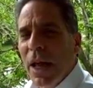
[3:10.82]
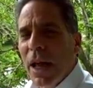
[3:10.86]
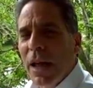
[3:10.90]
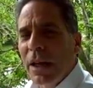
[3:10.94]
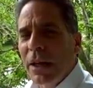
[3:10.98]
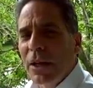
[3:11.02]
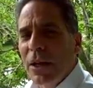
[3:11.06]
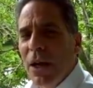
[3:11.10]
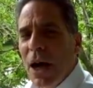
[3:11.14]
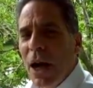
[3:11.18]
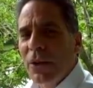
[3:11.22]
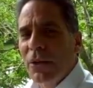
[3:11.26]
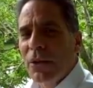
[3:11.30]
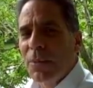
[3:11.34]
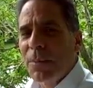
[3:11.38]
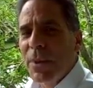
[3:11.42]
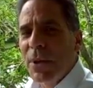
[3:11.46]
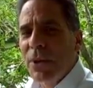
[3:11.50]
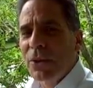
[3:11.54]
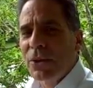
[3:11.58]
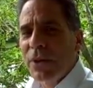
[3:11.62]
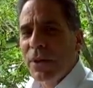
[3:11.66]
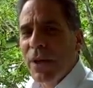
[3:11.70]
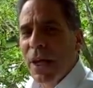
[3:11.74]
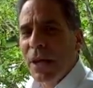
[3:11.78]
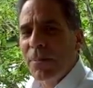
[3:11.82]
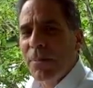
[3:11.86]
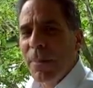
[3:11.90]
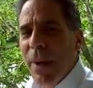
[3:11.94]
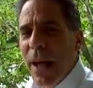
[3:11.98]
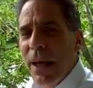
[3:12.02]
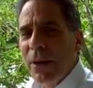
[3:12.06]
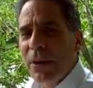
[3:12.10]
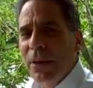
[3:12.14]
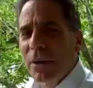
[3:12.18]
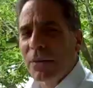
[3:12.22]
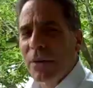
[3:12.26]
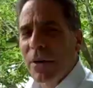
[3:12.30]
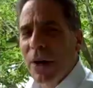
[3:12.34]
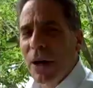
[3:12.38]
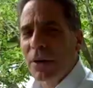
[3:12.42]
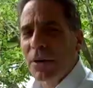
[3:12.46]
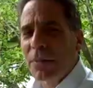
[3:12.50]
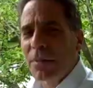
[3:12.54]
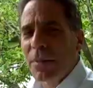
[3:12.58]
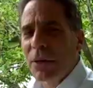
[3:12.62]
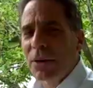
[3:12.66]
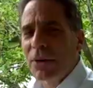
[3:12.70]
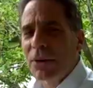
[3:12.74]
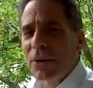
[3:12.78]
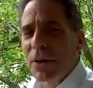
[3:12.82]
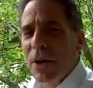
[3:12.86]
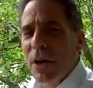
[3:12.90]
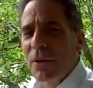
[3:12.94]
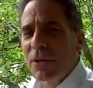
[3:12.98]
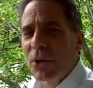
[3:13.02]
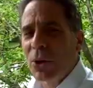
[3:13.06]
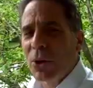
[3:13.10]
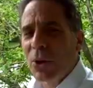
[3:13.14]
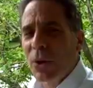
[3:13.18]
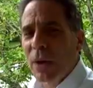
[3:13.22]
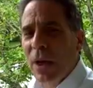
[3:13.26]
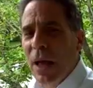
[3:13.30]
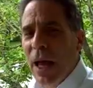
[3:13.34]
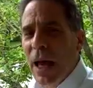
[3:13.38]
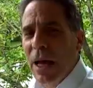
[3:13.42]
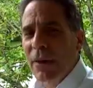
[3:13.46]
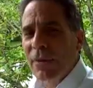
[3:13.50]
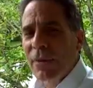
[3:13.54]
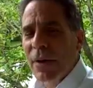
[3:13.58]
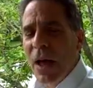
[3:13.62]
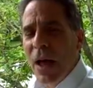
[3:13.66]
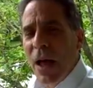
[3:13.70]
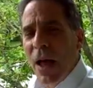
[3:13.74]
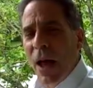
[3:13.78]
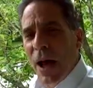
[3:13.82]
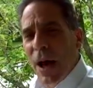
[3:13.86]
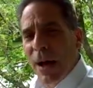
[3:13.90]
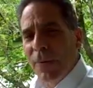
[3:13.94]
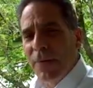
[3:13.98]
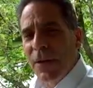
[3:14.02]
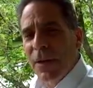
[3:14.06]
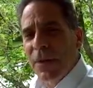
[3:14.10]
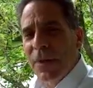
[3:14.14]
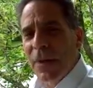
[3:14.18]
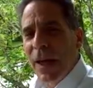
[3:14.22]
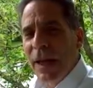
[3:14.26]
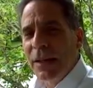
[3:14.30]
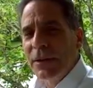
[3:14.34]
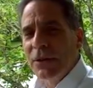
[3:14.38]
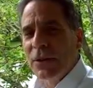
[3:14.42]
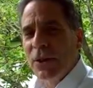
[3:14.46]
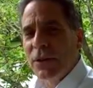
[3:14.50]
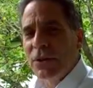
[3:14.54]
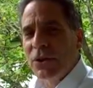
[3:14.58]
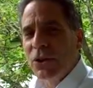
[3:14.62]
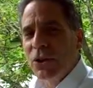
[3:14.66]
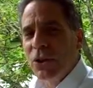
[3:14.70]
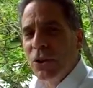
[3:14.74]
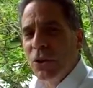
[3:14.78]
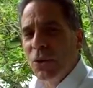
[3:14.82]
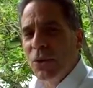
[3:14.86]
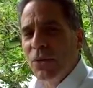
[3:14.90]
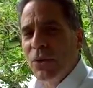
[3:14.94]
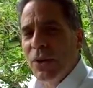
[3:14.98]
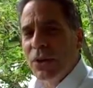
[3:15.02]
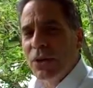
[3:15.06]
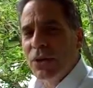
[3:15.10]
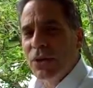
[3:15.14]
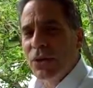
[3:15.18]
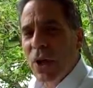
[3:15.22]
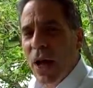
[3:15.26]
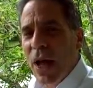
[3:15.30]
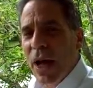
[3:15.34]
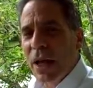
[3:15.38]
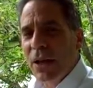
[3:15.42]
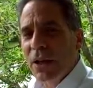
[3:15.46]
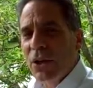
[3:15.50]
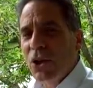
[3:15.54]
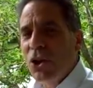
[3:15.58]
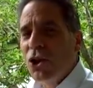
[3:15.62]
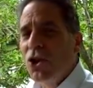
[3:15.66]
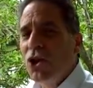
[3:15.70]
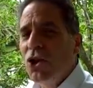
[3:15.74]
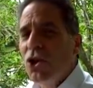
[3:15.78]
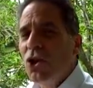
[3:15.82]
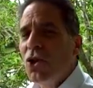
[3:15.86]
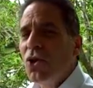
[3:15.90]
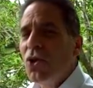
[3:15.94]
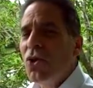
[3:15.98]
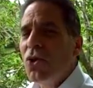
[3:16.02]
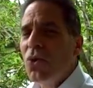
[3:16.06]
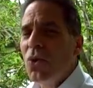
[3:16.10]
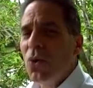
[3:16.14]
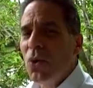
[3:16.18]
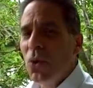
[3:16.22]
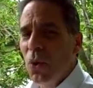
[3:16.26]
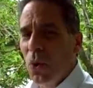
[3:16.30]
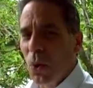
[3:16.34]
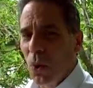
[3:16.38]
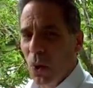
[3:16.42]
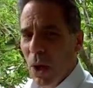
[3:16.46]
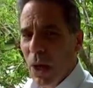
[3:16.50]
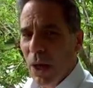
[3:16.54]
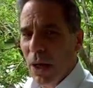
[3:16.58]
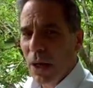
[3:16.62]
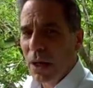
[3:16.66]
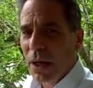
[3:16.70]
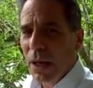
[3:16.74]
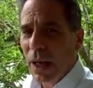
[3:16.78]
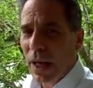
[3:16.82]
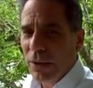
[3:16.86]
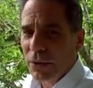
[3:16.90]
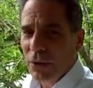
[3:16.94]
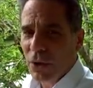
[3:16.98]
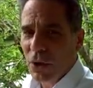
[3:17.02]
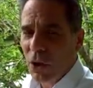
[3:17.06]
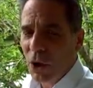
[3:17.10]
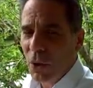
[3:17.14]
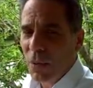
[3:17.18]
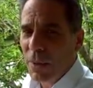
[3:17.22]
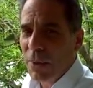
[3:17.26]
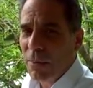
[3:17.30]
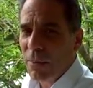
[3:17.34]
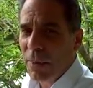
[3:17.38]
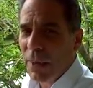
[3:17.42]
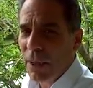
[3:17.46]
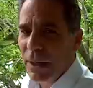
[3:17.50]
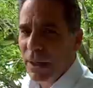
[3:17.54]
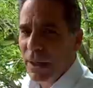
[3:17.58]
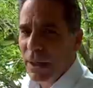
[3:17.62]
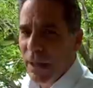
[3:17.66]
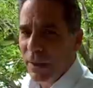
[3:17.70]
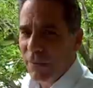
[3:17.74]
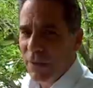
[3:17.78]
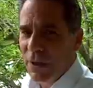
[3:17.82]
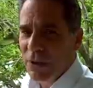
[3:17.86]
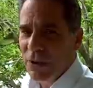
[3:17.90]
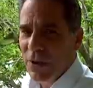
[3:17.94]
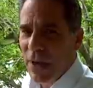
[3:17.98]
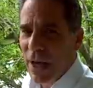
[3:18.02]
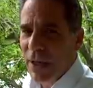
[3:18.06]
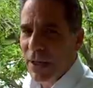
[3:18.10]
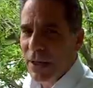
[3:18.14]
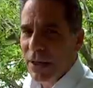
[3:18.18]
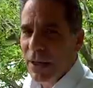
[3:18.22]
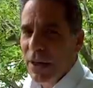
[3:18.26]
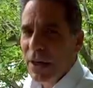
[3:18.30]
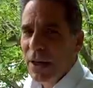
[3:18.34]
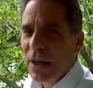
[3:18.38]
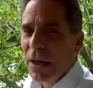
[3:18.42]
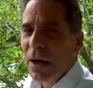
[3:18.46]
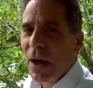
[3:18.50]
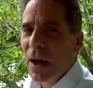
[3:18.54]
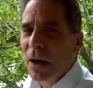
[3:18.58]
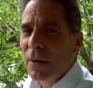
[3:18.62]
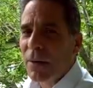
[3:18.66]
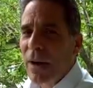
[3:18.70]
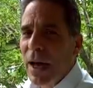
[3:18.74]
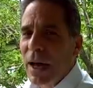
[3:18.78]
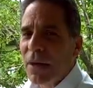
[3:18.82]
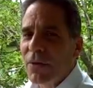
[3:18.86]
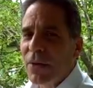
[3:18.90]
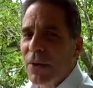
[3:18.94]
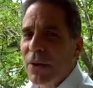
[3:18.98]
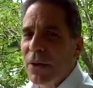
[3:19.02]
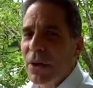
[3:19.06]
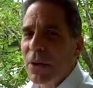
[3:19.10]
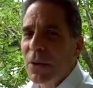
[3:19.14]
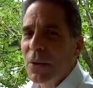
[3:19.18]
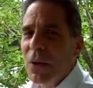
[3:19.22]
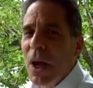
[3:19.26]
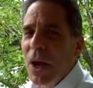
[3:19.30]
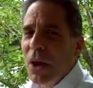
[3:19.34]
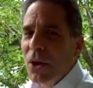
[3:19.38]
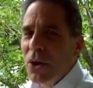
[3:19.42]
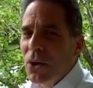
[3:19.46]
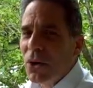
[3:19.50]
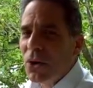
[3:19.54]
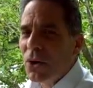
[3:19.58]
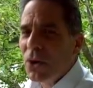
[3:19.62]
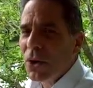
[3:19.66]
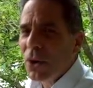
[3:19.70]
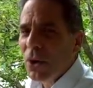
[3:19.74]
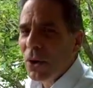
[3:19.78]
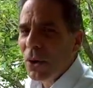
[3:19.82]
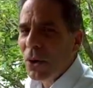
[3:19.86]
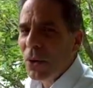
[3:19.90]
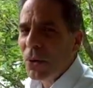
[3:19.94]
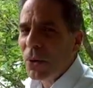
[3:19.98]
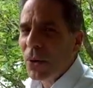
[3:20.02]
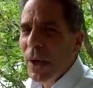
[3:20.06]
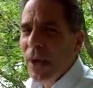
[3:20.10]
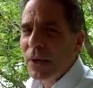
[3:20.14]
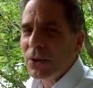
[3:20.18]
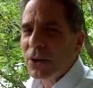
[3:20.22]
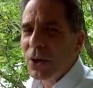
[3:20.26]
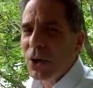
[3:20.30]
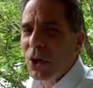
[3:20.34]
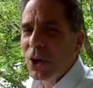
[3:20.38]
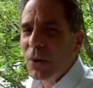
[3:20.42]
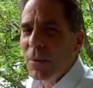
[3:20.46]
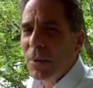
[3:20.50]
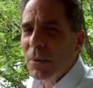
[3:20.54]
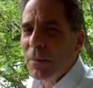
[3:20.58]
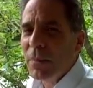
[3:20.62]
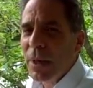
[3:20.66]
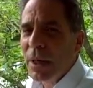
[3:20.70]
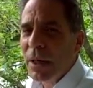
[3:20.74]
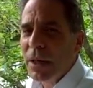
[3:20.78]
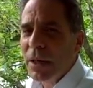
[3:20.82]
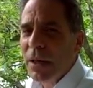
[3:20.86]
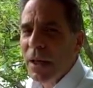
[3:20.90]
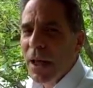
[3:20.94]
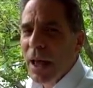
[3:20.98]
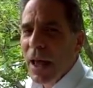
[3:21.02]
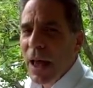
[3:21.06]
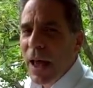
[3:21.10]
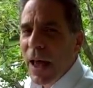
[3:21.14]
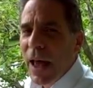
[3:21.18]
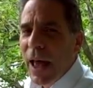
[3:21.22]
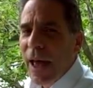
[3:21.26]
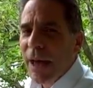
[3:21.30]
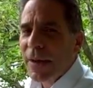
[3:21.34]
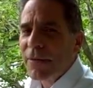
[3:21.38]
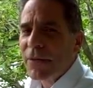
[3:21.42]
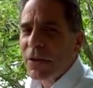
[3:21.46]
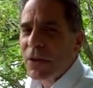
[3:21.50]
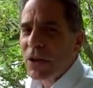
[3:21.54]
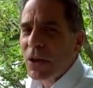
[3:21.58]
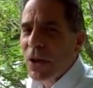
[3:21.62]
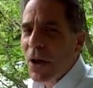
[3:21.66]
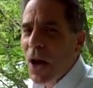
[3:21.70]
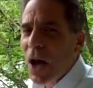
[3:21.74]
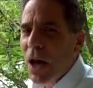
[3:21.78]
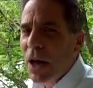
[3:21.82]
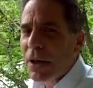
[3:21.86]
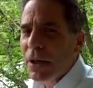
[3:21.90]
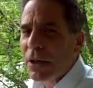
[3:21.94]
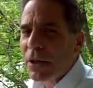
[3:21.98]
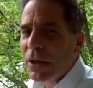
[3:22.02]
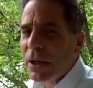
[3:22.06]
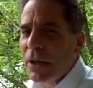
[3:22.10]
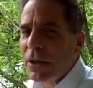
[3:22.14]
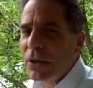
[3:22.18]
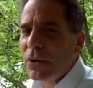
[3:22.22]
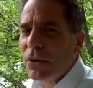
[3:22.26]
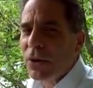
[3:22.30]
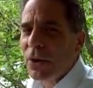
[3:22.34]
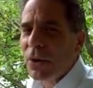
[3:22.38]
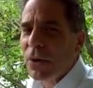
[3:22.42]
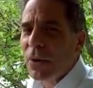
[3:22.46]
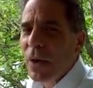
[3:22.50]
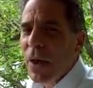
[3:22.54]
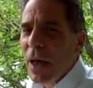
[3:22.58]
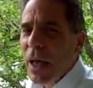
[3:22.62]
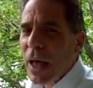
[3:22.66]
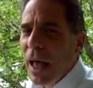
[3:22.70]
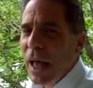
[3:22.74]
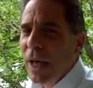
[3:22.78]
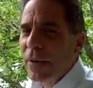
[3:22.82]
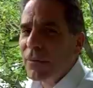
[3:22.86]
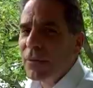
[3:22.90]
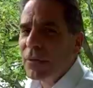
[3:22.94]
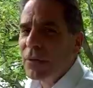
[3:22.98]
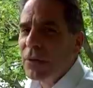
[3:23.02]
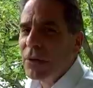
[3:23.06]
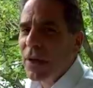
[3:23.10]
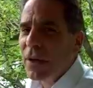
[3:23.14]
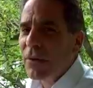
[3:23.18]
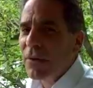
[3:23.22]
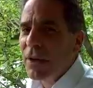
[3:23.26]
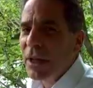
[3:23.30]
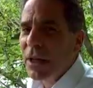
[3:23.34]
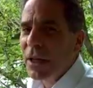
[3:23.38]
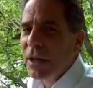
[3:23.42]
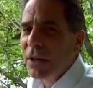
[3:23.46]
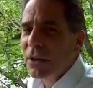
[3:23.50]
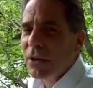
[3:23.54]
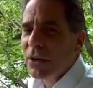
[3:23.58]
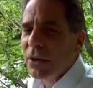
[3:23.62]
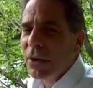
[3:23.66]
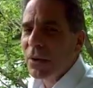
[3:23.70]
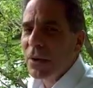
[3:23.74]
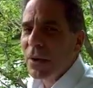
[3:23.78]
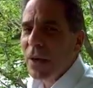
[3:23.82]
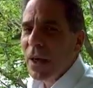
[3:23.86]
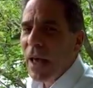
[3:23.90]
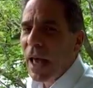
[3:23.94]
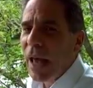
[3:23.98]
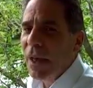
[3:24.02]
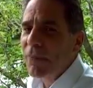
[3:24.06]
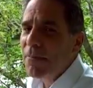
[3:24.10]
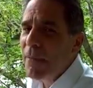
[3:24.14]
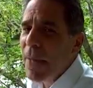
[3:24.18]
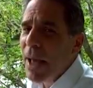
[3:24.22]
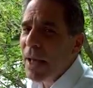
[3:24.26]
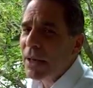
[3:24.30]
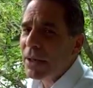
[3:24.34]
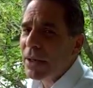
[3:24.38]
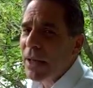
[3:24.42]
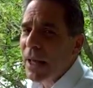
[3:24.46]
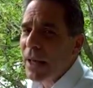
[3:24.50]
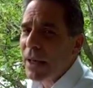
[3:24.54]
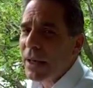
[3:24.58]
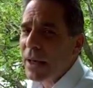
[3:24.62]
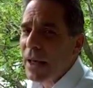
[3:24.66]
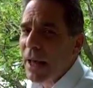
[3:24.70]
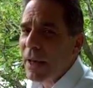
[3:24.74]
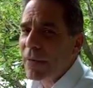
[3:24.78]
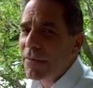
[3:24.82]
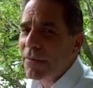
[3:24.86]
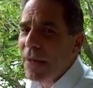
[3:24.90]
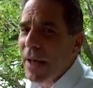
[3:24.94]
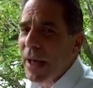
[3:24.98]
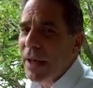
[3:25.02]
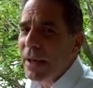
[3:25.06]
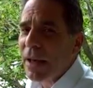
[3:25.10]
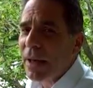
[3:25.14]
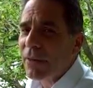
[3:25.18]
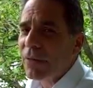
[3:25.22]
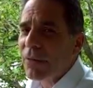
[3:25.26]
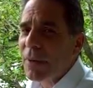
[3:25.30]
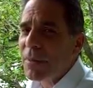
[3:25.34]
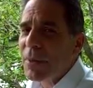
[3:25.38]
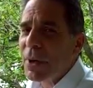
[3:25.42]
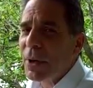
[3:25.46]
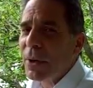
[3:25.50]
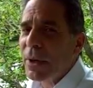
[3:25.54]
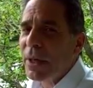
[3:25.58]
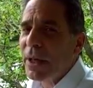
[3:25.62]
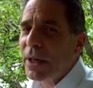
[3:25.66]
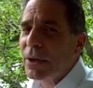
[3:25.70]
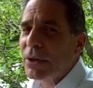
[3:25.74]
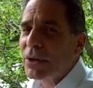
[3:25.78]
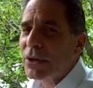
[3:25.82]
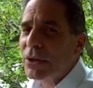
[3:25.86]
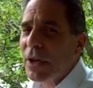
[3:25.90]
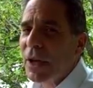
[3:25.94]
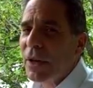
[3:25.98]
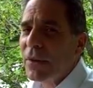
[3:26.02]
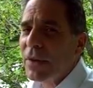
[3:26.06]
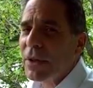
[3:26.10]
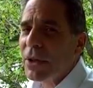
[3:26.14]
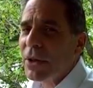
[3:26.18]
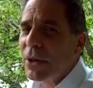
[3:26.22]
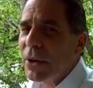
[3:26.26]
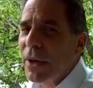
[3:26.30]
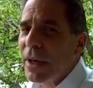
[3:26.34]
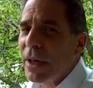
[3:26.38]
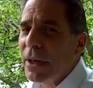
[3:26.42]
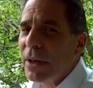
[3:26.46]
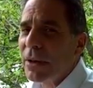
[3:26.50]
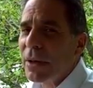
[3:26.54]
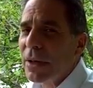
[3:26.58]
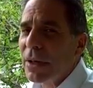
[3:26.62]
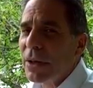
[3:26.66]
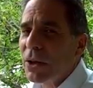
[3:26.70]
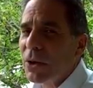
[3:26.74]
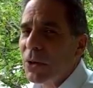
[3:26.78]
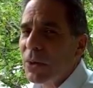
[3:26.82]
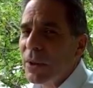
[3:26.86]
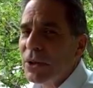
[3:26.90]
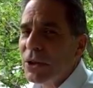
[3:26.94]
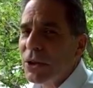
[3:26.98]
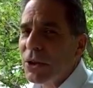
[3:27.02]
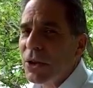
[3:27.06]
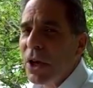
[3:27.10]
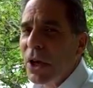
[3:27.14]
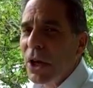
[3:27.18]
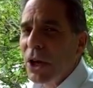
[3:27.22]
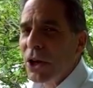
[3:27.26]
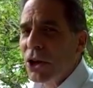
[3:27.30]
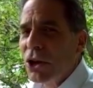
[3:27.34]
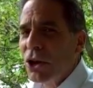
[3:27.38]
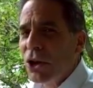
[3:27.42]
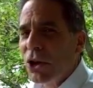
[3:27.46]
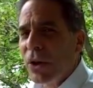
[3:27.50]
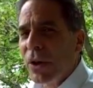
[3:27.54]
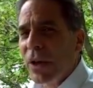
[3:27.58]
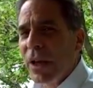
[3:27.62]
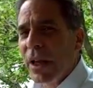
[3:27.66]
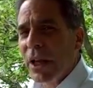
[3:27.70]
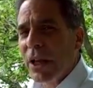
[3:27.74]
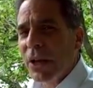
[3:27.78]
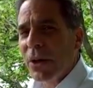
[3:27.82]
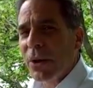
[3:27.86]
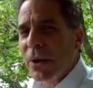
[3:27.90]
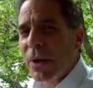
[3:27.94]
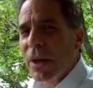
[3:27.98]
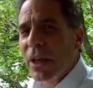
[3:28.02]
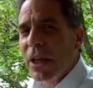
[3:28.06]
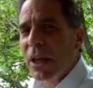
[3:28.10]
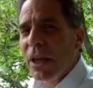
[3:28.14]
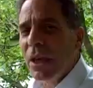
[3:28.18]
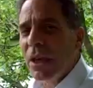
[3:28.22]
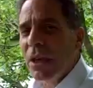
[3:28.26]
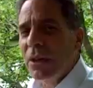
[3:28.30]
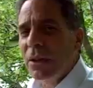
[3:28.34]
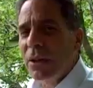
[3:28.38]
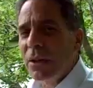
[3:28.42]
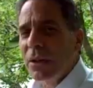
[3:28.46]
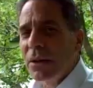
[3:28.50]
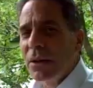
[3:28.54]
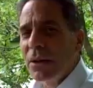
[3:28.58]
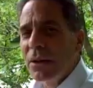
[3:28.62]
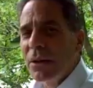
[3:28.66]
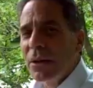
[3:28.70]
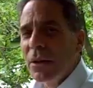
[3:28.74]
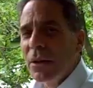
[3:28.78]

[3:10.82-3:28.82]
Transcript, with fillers: and contribution and manner of contribution of your life, of the things that you've decided, you as a human being have decided are right for you. You as a human being have tucked into, have given into, have meditated, have found out from your inner self and your inner intuition, your inner eagle,